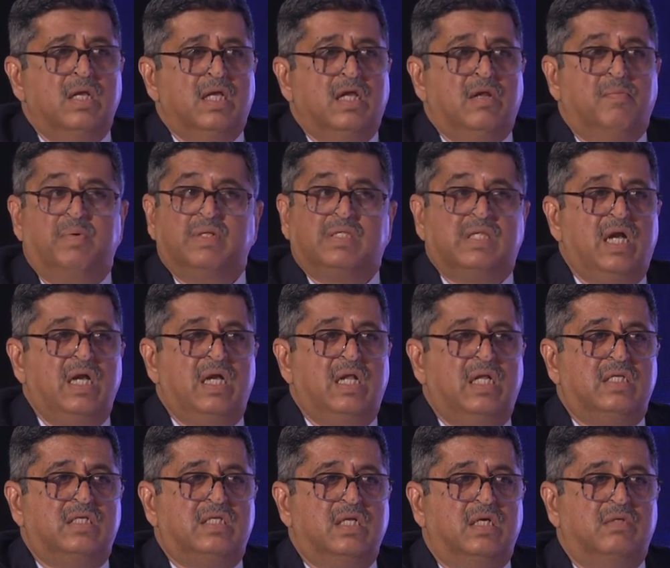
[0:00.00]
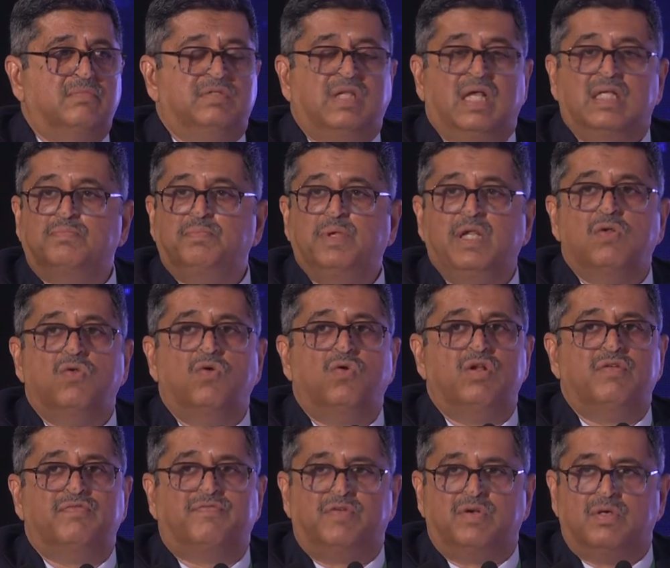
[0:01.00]
in percentage terms, has been no
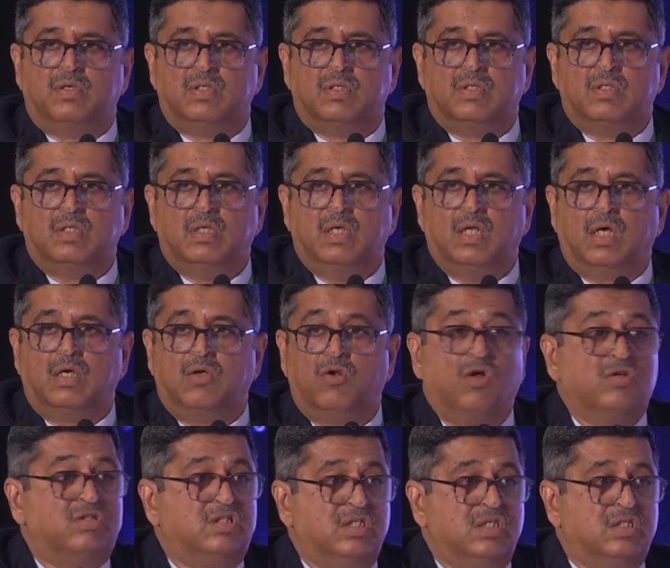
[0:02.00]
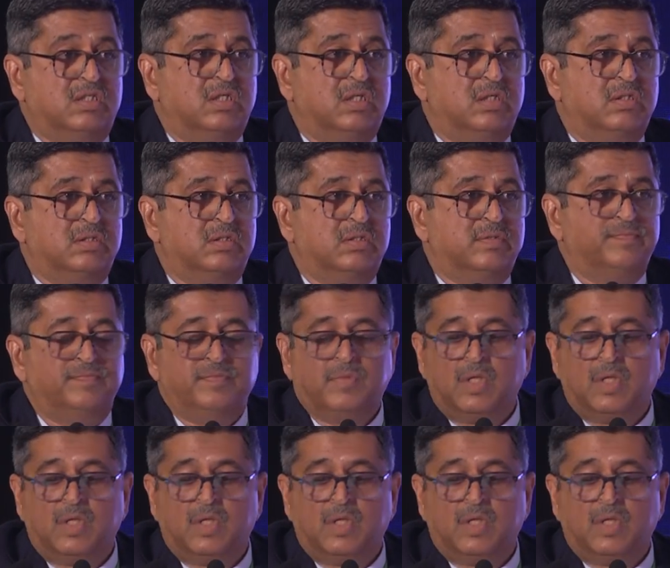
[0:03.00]
different across these years.